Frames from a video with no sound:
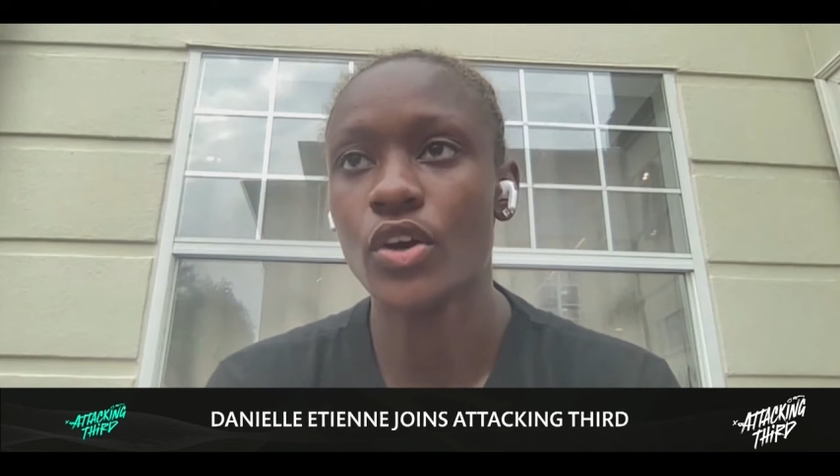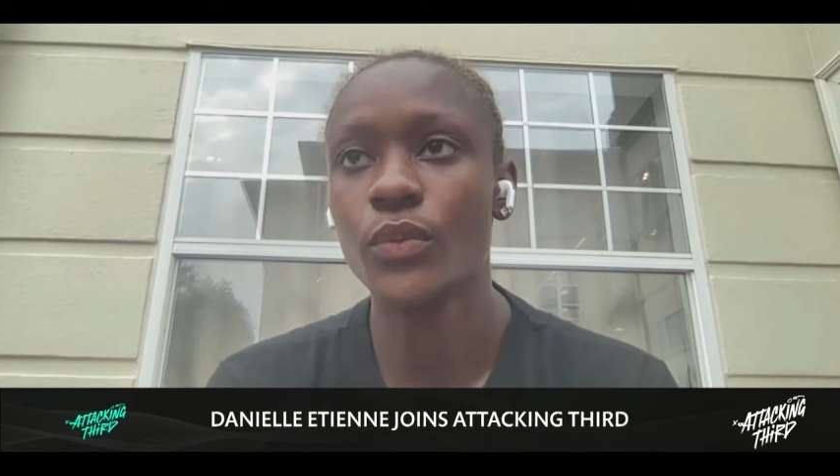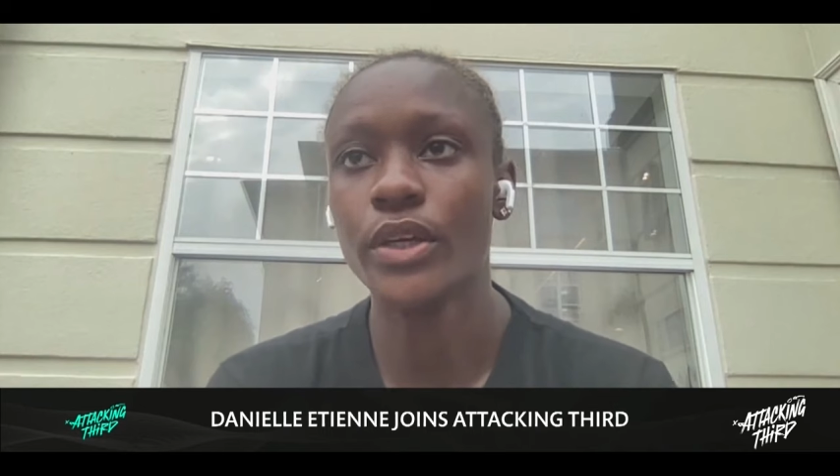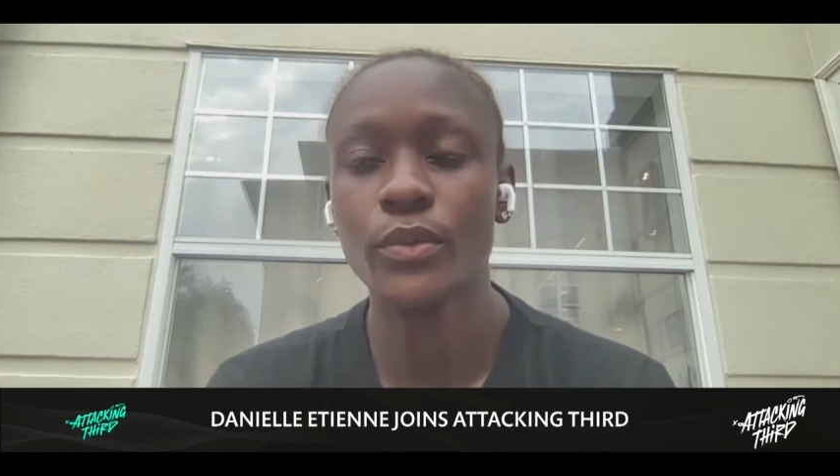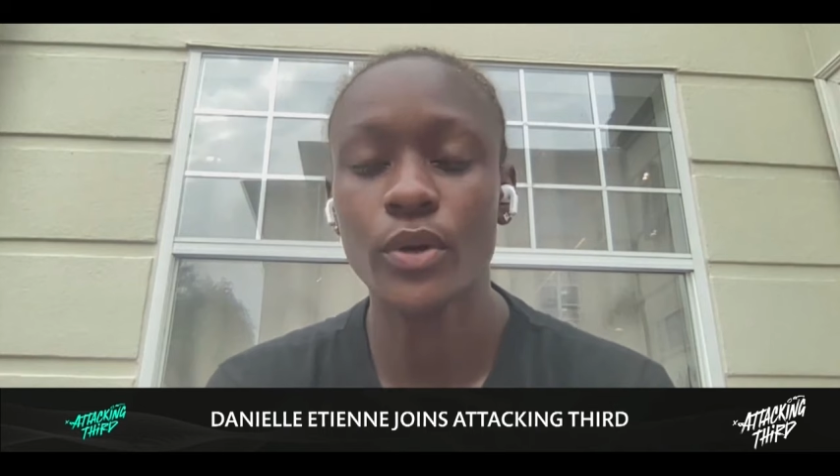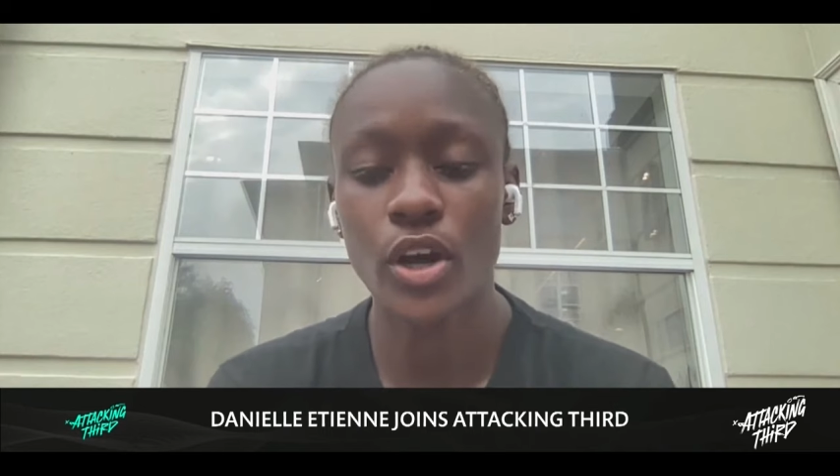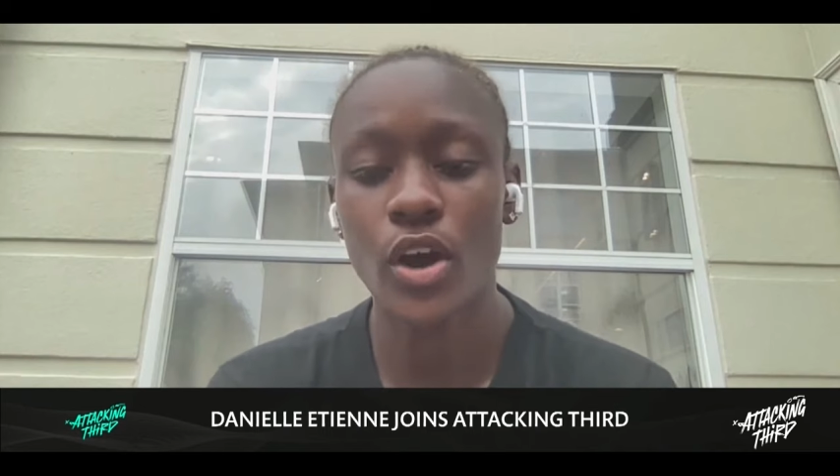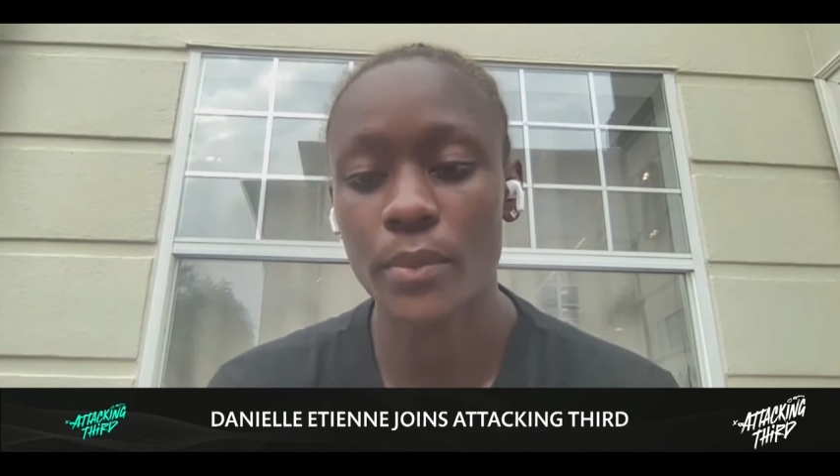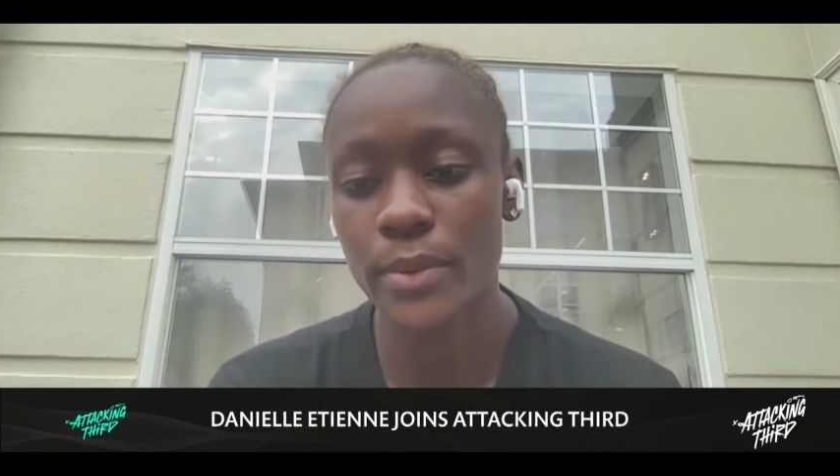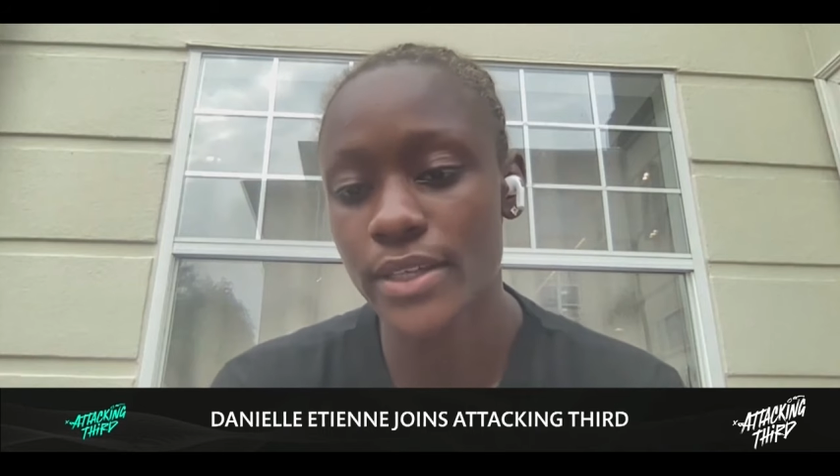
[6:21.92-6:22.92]
that you know we
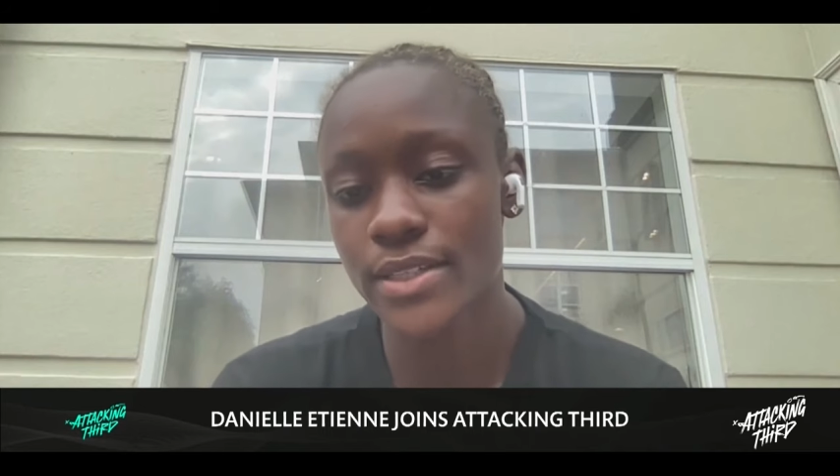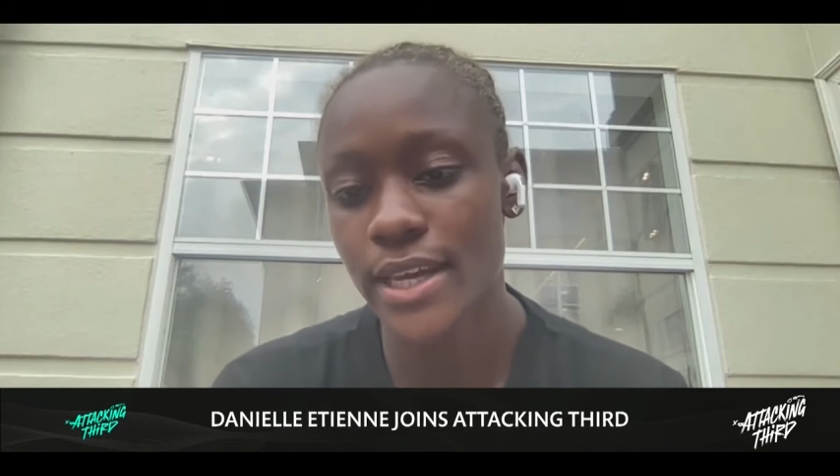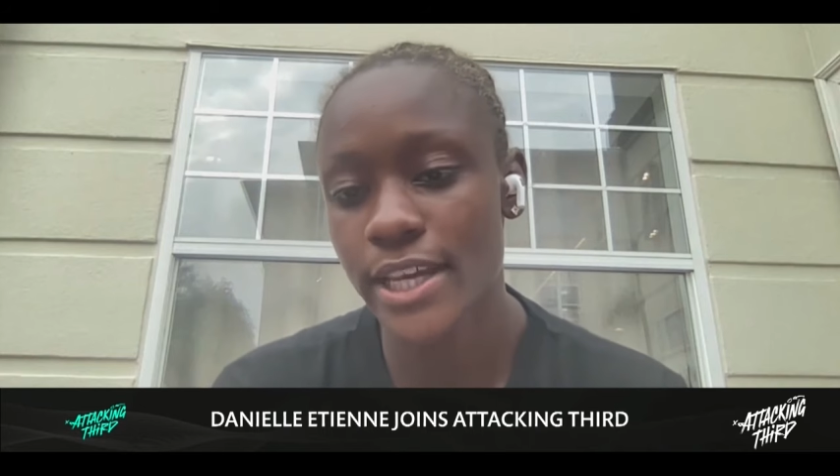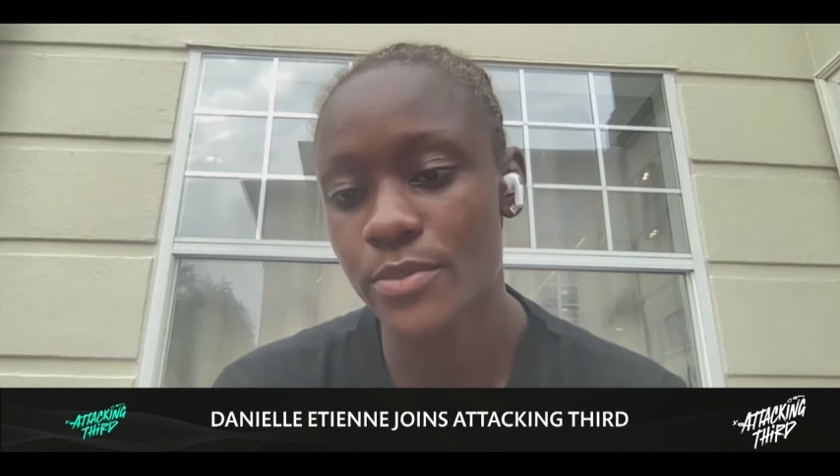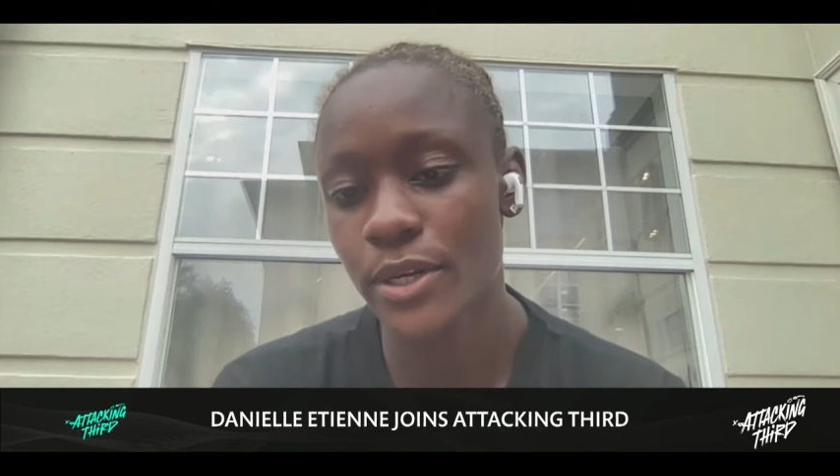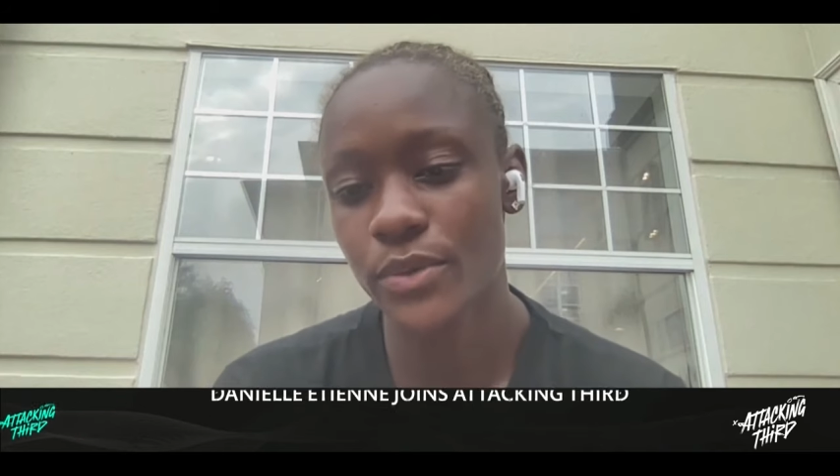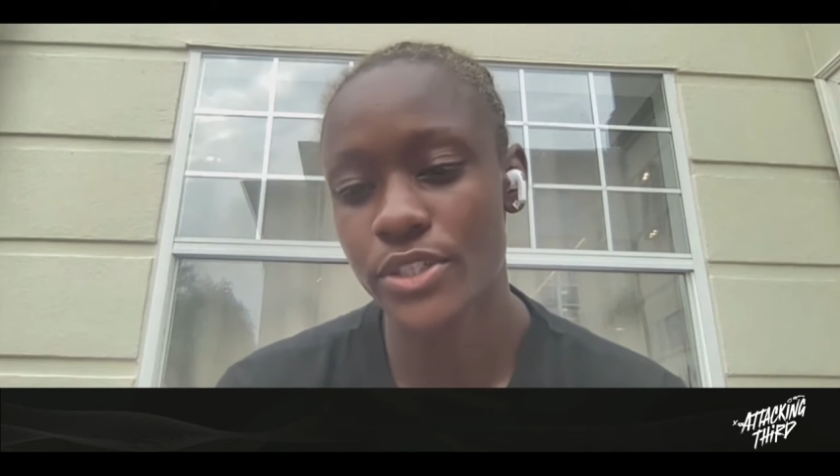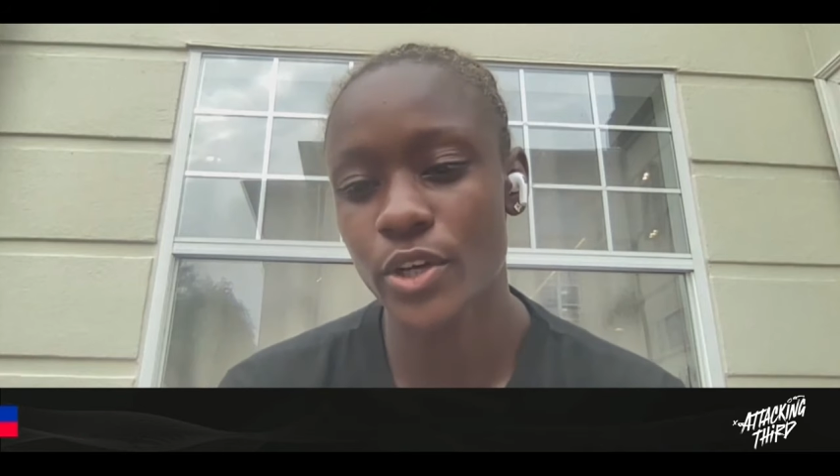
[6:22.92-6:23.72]
were on a big stage,